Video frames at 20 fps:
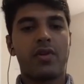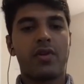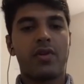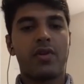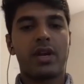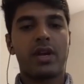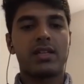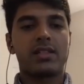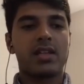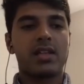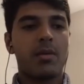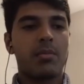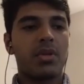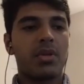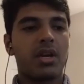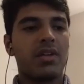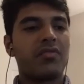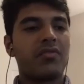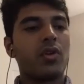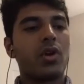For
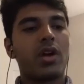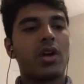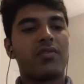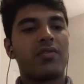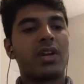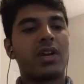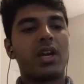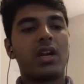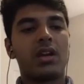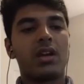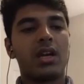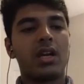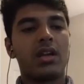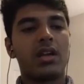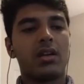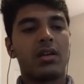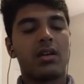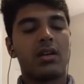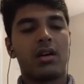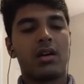example, if you have
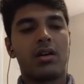really